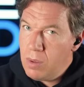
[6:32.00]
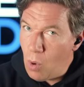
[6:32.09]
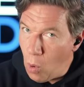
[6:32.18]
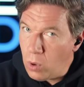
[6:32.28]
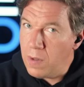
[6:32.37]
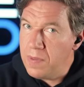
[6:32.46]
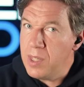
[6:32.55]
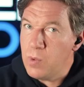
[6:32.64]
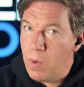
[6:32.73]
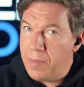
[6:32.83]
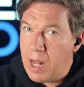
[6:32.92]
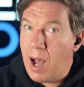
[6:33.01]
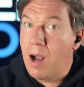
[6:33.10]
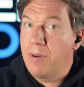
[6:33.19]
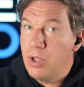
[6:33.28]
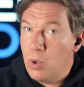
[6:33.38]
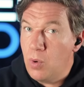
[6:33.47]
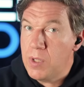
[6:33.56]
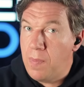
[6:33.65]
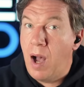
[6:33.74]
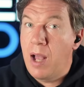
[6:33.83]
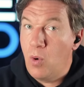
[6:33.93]
all of these women are endorsed
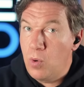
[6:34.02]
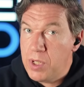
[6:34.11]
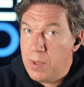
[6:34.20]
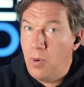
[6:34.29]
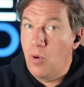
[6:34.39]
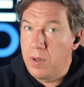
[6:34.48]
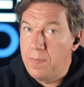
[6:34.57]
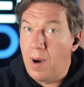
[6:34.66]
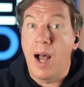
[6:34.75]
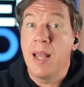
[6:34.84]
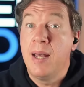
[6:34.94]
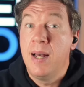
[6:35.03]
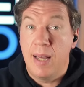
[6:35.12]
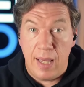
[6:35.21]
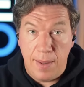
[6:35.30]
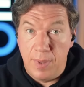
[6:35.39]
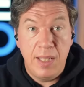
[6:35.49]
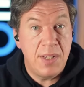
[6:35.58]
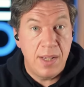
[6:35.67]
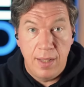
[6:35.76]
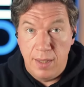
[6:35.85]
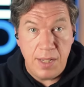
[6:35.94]
by or supported by Emily's
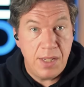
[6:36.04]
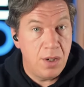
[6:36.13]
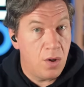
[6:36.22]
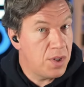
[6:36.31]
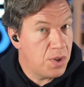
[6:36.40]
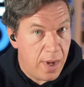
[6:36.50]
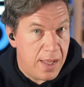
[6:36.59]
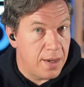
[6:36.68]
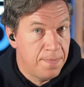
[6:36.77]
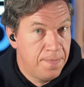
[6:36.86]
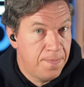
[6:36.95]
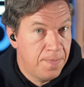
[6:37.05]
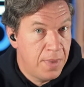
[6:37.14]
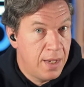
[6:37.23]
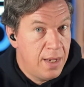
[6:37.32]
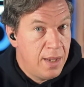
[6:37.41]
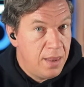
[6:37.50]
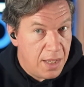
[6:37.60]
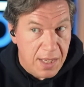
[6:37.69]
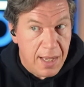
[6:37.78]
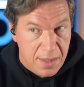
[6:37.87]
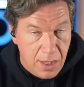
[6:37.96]
List Australia. This
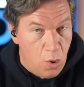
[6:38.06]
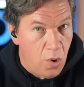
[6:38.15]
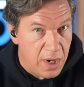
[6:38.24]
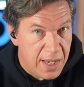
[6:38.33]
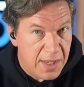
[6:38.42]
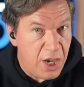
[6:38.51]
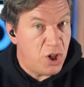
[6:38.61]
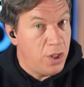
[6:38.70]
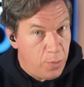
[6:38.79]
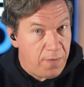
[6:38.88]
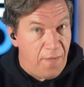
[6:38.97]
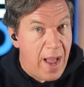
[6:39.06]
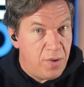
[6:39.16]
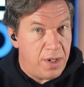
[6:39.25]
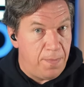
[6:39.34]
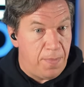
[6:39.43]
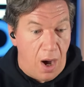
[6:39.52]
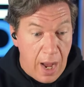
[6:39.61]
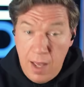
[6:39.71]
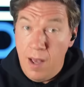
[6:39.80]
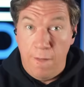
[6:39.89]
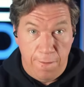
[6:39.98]
is the organisation that was founded by
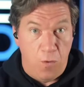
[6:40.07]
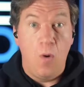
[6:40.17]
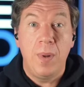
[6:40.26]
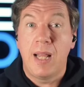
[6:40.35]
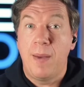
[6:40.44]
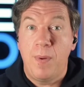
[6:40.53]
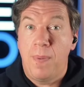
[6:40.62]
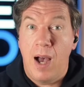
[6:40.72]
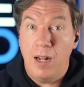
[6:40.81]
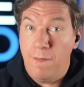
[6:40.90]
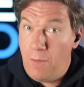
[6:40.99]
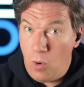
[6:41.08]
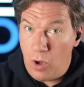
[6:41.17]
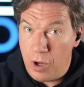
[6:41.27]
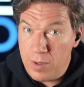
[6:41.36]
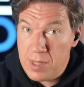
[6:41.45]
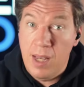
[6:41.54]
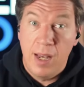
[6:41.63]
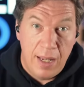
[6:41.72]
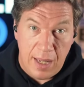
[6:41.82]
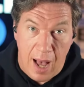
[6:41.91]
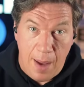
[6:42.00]
former Labor Party fall girls
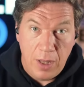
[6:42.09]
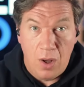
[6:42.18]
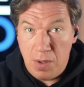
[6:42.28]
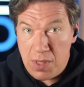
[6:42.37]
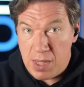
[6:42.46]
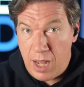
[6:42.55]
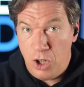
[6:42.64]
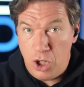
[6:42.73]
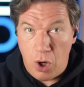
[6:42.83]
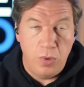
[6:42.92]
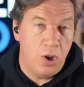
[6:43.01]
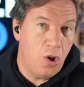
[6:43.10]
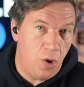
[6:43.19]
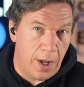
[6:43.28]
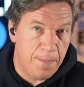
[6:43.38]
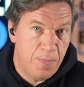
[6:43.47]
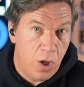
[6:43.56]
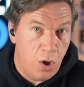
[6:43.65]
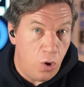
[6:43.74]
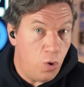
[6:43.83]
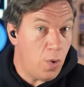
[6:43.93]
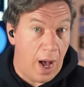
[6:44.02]
Carmen Lawrence and Joan Kirner,
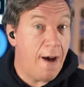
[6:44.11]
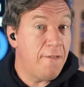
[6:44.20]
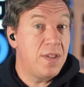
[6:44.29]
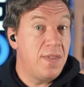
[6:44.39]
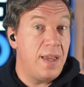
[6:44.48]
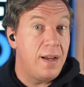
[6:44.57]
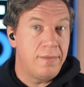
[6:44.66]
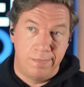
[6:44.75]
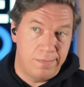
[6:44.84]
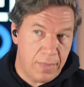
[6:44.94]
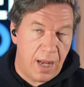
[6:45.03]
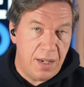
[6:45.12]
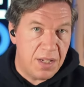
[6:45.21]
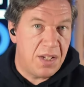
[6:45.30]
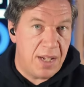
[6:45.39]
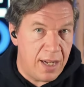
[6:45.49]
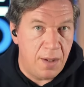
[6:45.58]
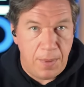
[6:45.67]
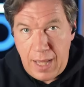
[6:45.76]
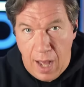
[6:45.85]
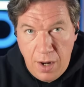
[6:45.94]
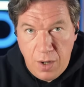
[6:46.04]
who, after their
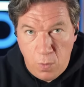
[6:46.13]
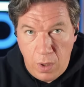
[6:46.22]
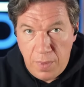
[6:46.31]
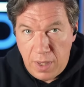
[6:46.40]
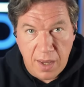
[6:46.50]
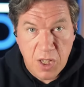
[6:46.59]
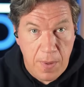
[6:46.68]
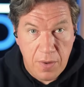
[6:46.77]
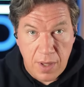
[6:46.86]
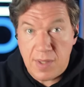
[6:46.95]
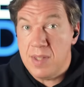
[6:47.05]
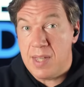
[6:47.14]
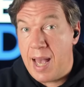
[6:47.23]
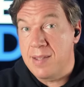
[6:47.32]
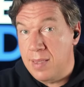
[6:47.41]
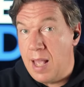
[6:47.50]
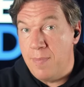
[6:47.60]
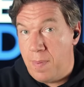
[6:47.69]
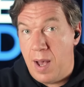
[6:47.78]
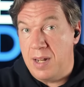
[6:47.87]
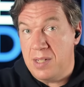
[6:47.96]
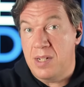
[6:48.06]
understandably underwhelming experiences as Labor
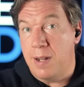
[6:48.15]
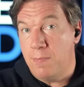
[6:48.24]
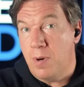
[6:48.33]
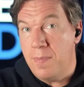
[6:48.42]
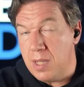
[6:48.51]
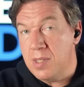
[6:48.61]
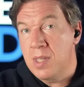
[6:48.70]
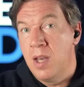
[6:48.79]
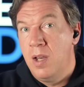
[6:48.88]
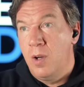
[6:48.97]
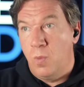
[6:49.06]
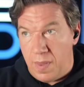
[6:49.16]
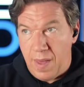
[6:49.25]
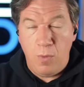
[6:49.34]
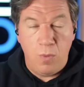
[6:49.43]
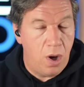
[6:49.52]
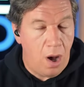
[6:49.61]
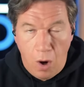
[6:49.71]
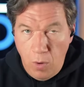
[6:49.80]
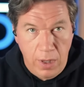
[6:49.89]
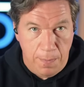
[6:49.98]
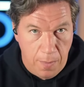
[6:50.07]
Party state premiers, where they were
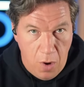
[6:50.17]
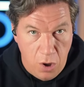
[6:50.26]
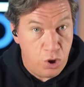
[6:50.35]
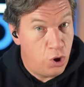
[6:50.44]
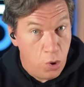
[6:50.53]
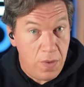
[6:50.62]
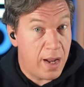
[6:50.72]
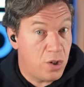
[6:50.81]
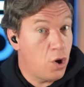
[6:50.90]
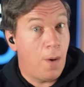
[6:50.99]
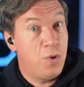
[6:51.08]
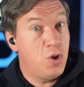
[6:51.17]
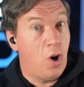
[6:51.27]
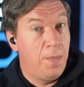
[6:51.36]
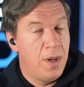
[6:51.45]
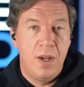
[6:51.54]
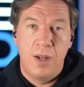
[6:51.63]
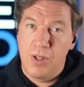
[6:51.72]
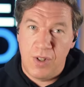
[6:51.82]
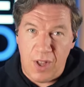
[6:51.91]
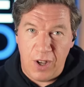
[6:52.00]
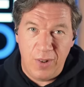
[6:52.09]
only promoted to that top job
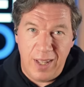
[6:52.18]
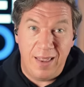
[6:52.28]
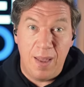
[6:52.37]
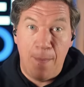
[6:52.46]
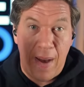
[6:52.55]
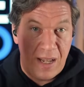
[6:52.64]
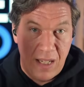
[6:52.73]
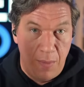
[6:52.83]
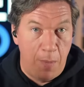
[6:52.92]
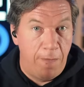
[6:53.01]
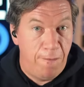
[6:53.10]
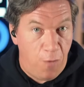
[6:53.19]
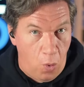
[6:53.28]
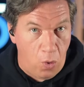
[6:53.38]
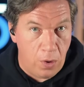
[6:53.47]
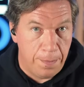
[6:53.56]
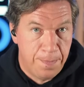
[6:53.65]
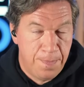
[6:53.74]
so they could get the maximum fall,